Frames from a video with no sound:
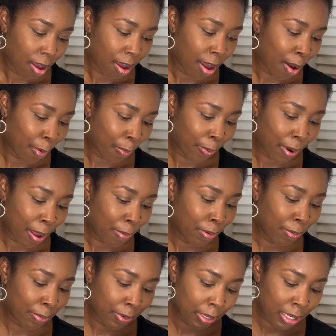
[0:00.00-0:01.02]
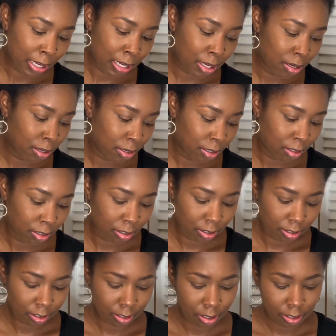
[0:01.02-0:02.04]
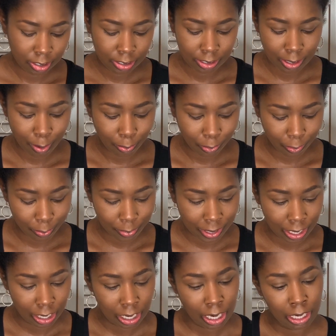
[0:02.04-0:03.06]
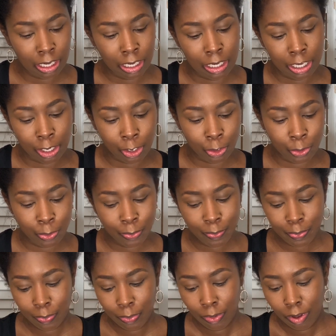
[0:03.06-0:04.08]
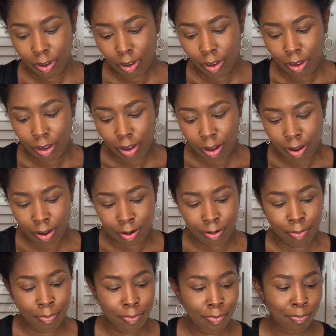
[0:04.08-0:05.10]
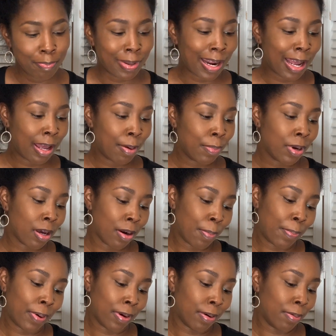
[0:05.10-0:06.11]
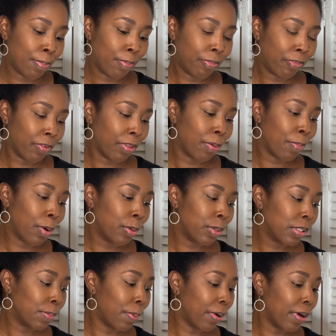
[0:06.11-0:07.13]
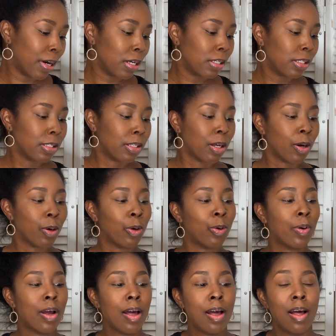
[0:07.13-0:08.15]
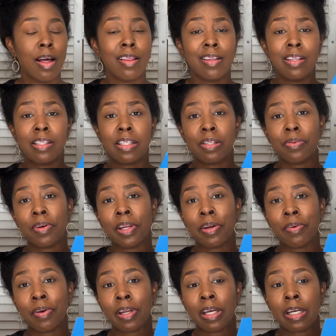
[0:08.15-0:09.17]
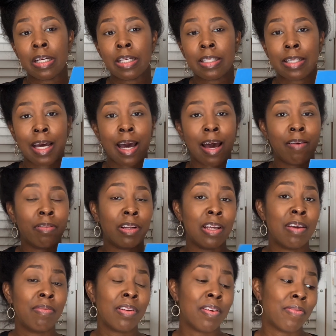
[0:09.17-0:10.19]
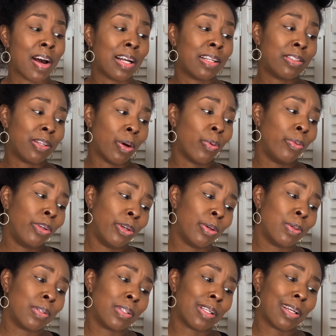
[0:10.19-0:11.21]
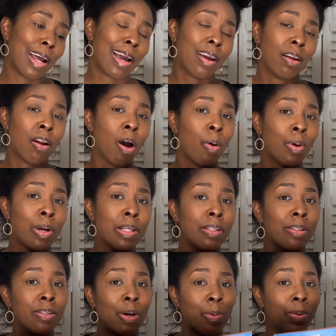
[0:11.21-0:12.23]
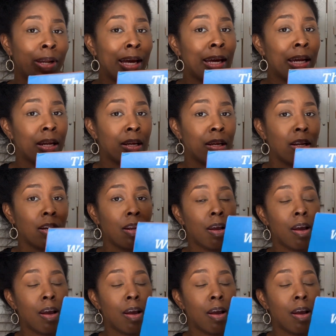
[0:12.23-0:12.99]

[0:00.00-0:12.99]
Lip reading: I'll probably supplement a little, but I am gonna pump for the most part. So this is really, really good to have, and even if I don't use it, I can always donate it,